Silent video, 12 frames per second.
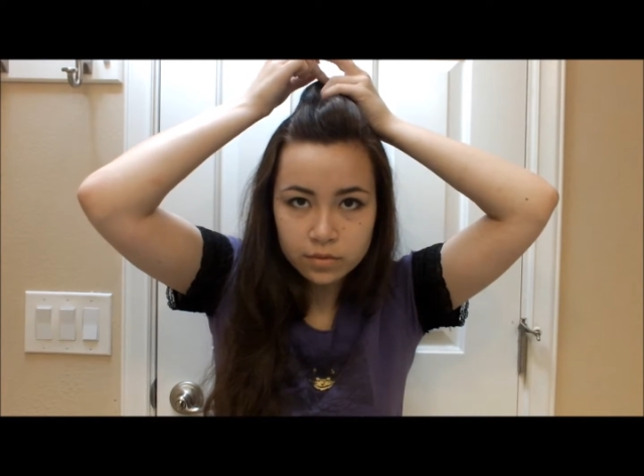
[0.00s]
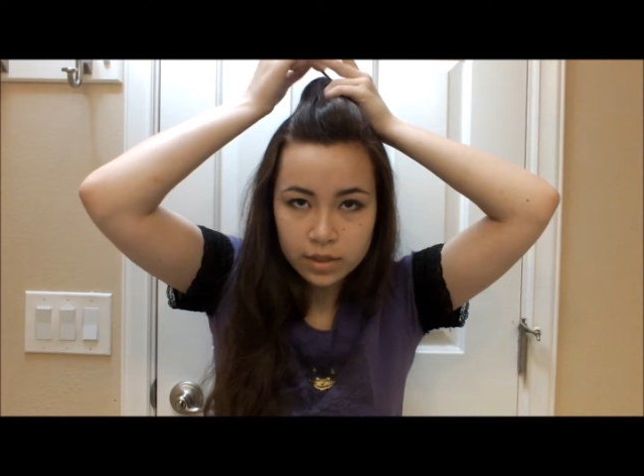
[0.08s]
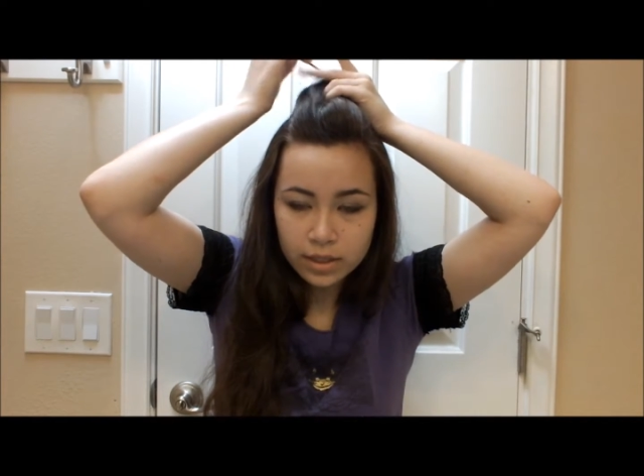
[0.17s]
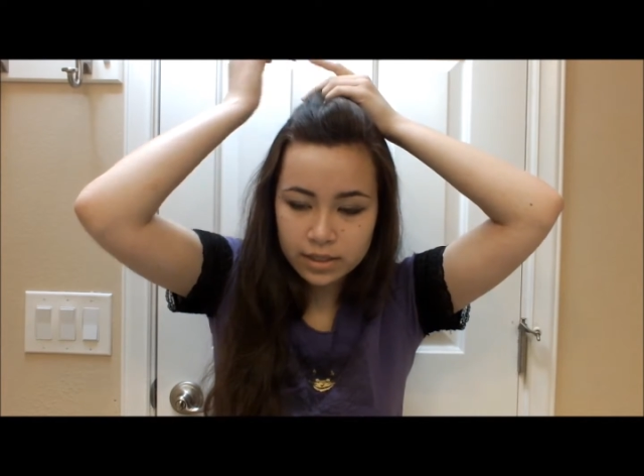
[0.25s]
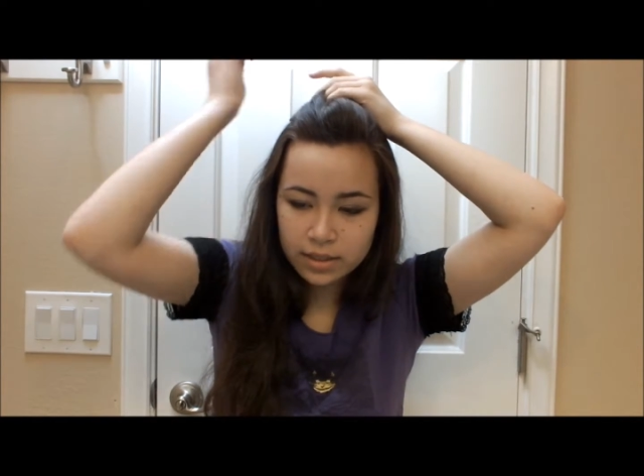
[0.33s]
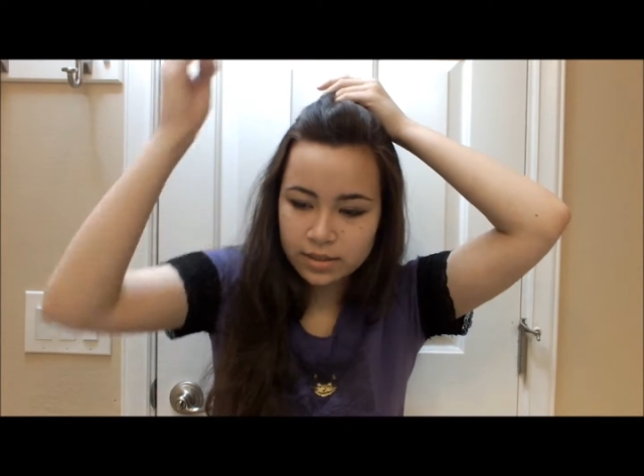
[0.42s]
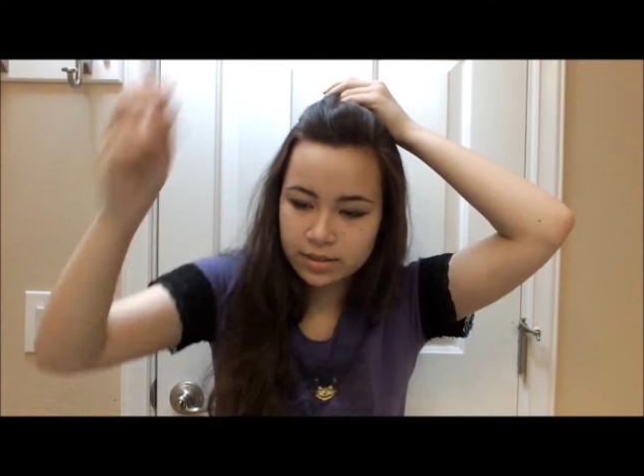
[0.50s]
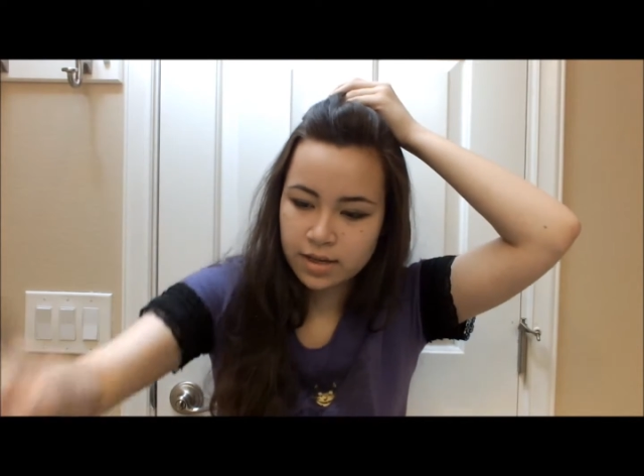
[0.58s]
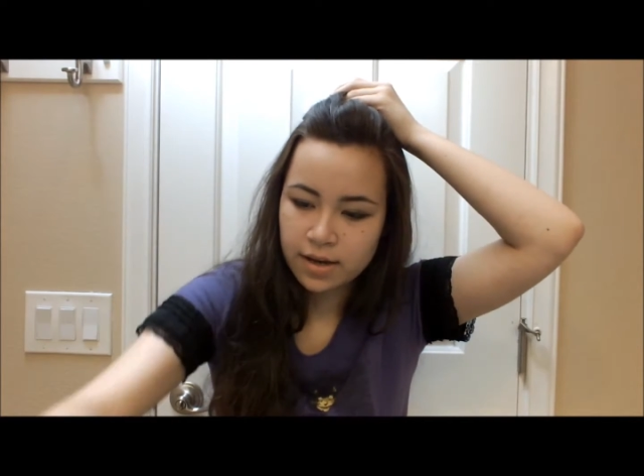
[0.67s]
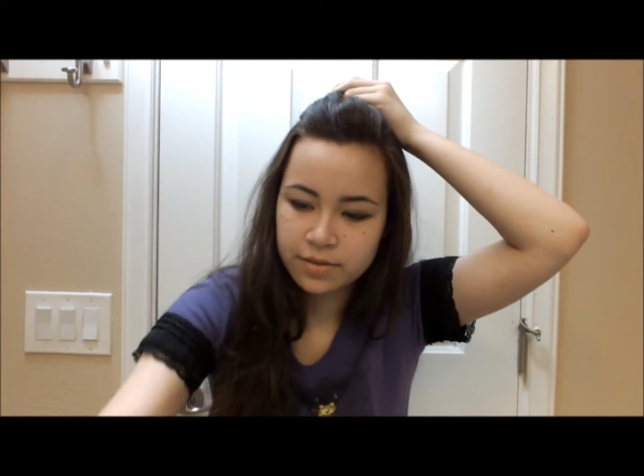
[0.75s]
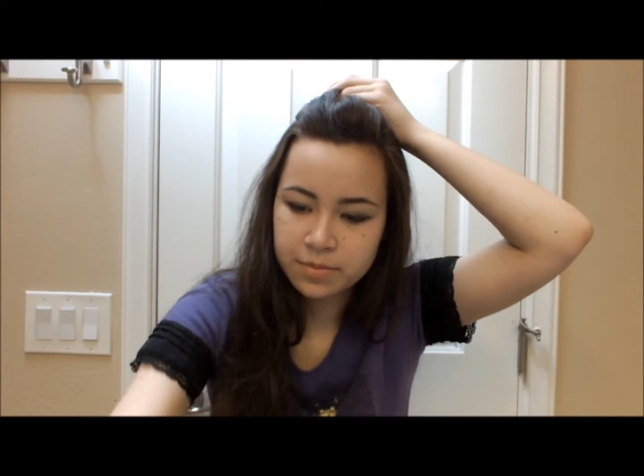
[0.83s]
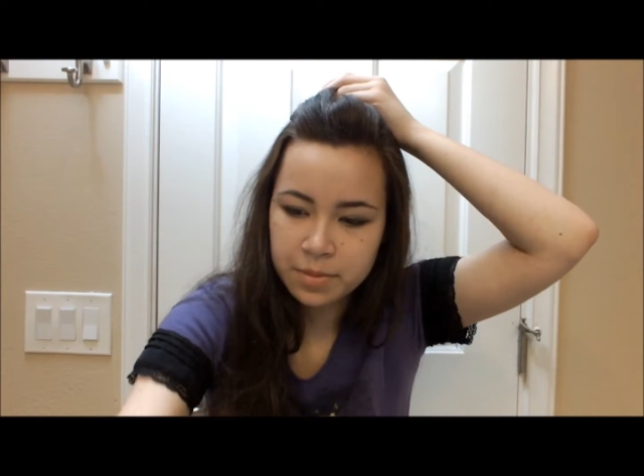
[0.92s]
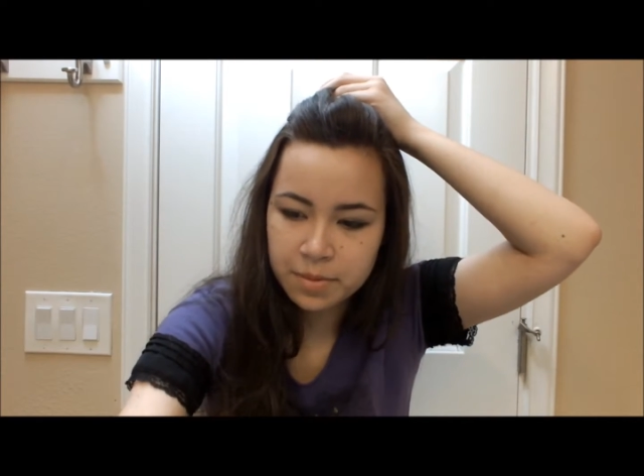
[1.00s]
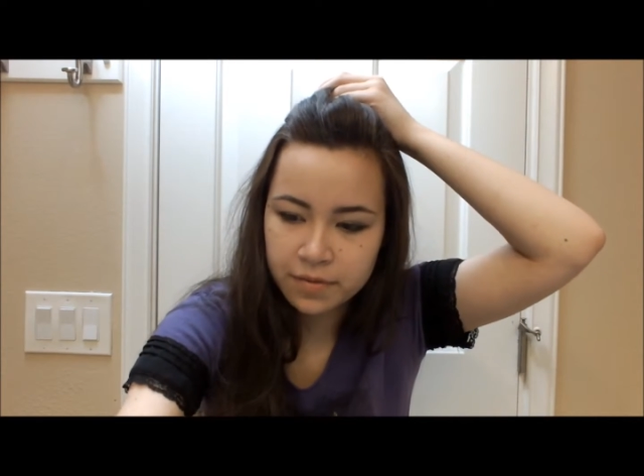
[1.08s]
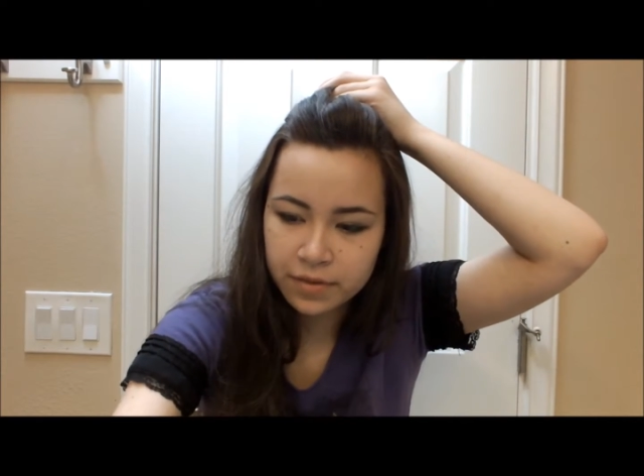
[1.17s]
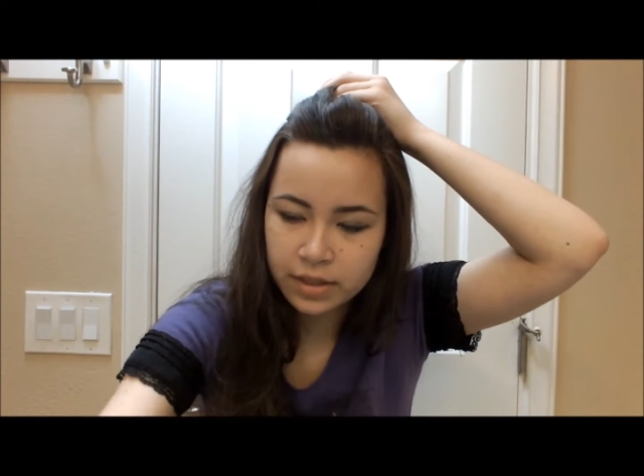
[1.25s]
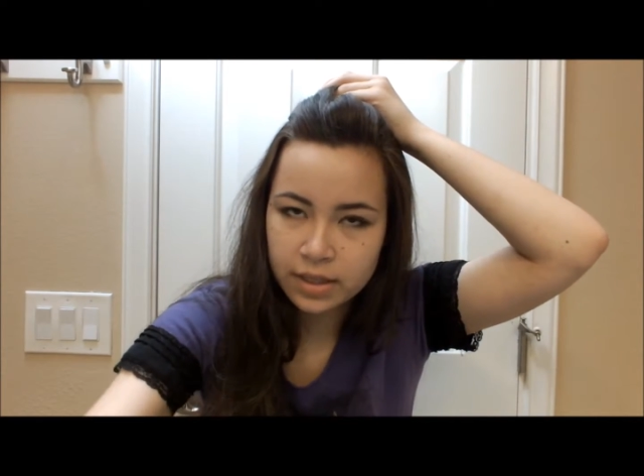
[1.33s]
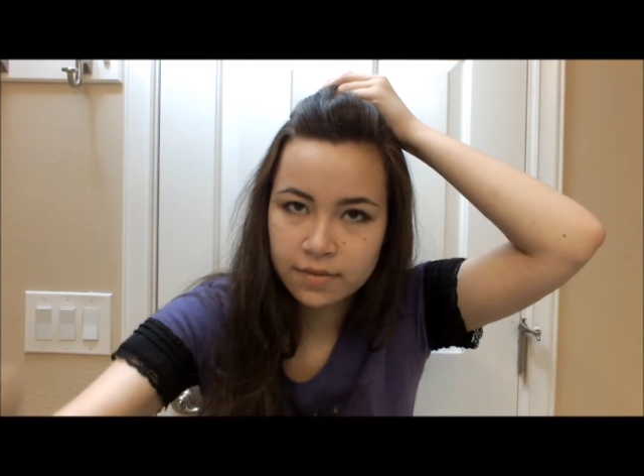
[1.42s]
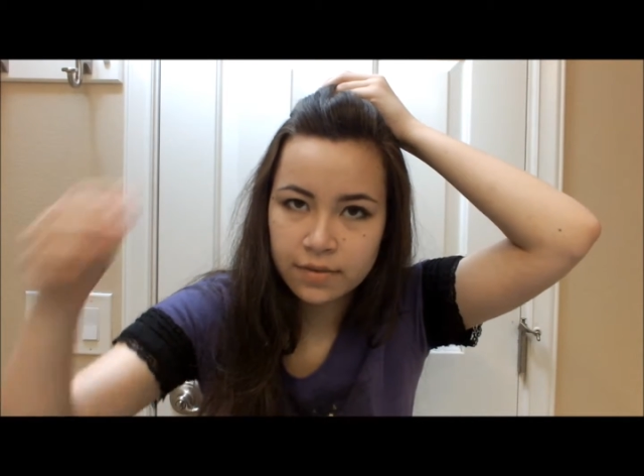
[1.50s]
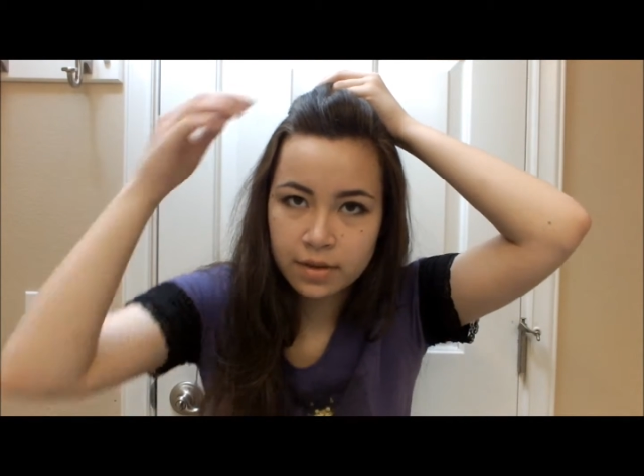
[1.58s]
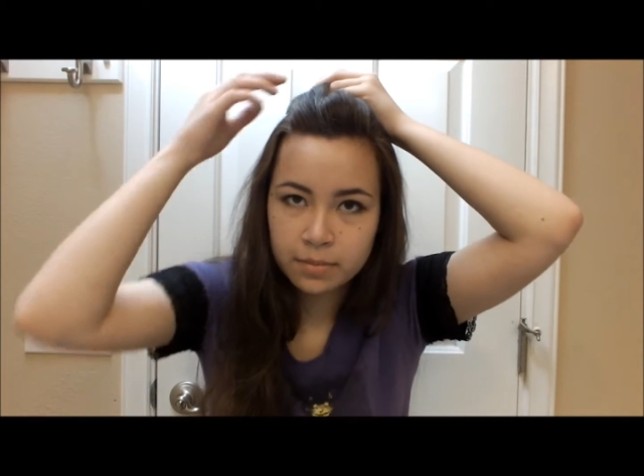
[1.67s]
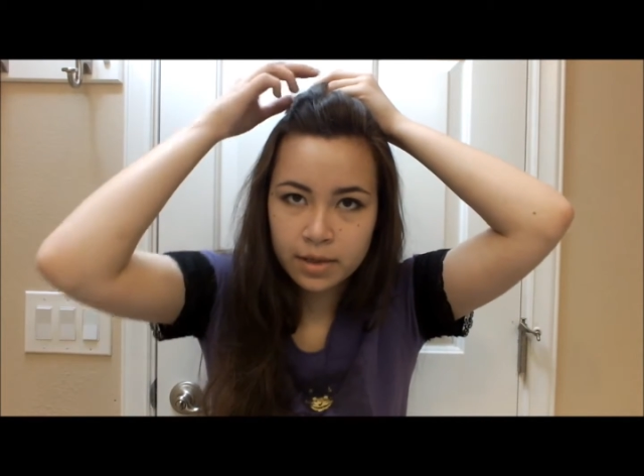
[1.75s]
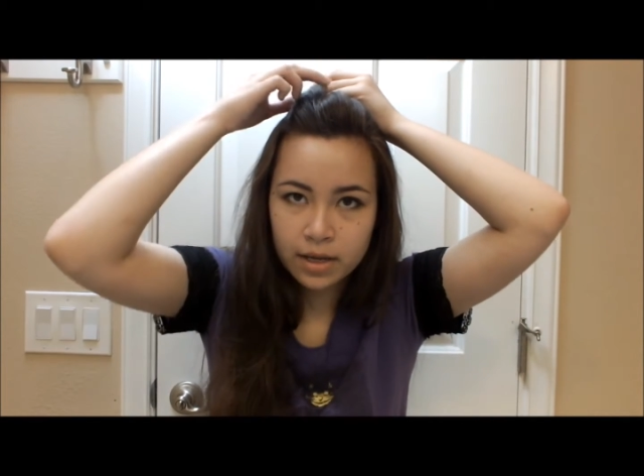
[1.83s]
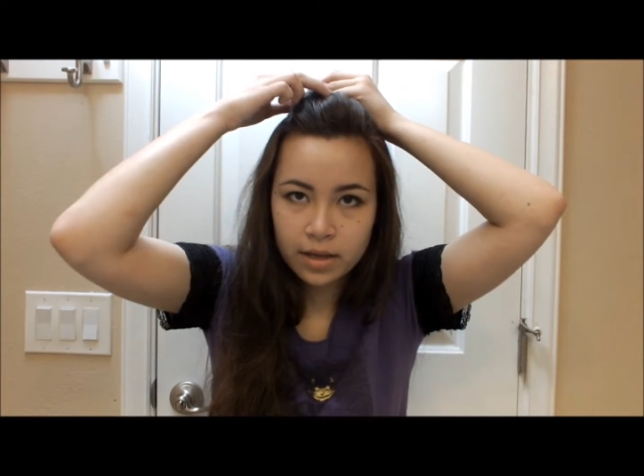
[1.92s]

and it doesn't have to be perfectly even,